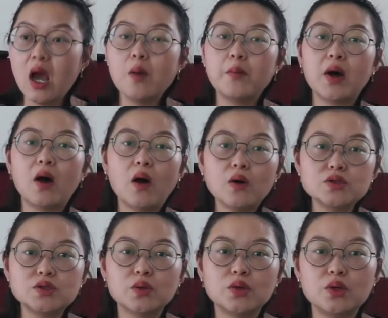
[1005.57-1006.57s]
But
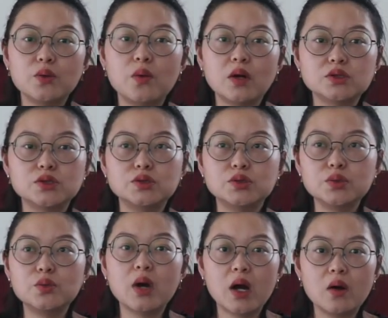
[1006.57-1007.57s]
also, you want to do
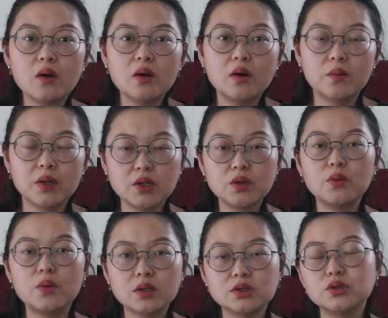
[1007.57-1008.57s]
well. When you
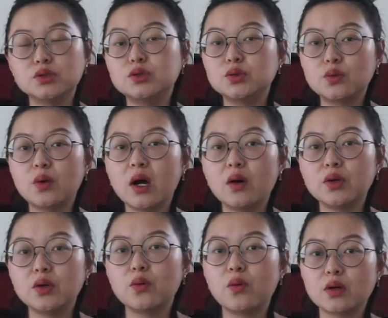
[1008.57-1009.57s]
want to do well,
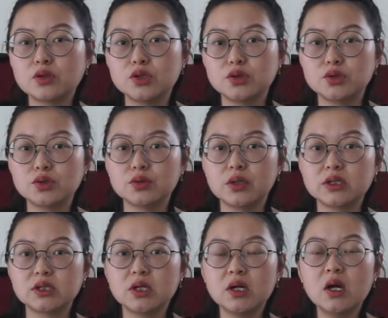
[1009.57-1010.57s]
you want to do
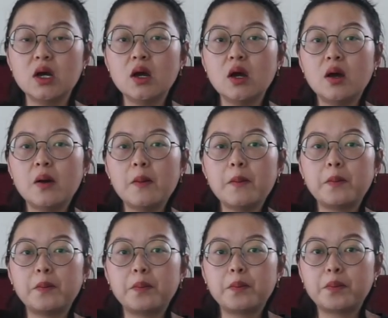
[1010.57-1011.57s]
it
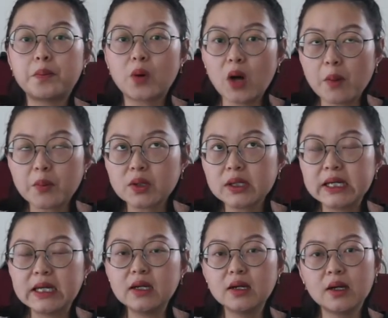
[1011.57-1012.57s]

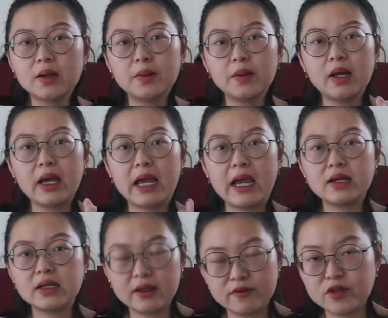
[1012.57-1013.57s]
properly and
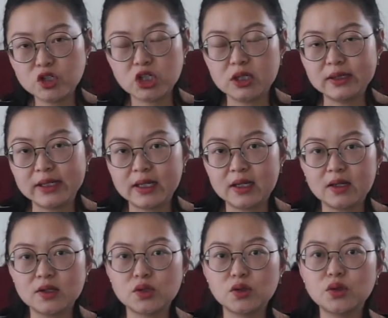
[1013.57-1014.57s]
efficiently.
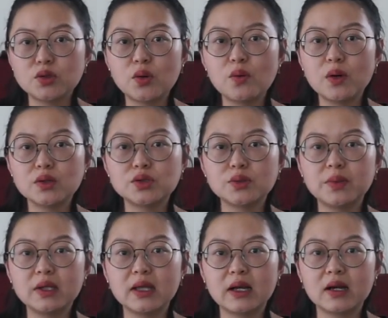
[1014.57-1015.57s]
So you don't want to
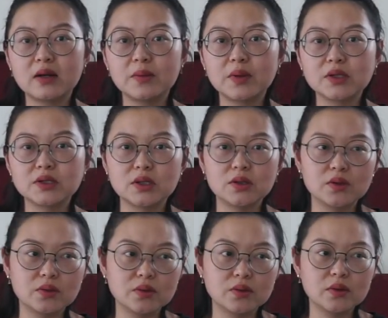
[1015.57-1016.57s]
be that kind of person
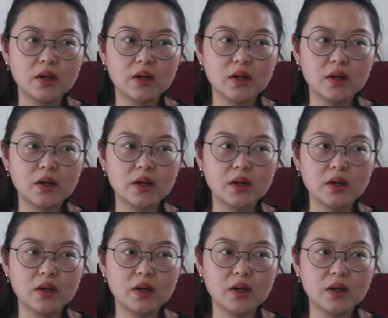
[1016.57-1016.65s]
who